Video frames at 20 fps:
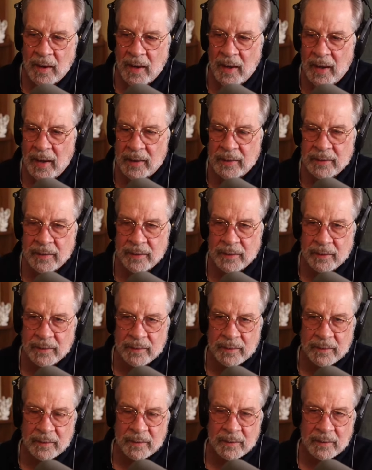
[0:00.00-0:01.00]
And,
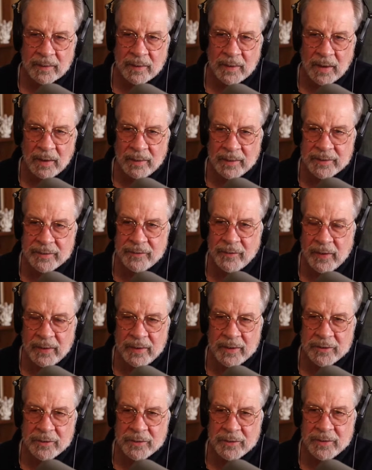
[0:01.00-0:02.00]
it's very
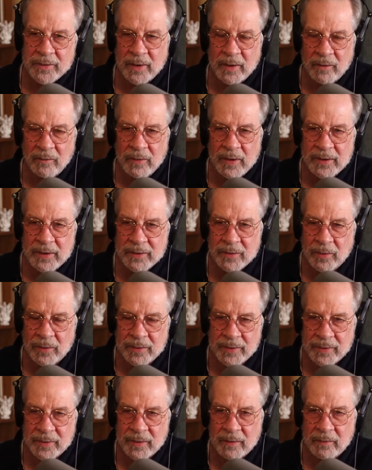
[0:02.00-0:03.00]
interested in
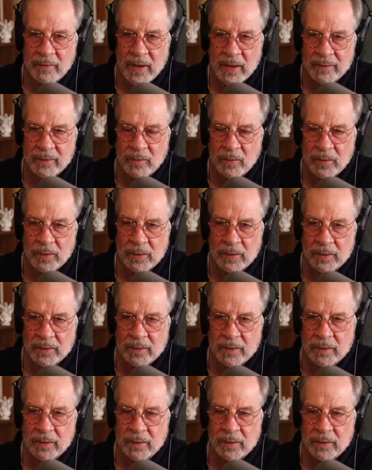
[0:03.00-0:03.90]
resources around the world.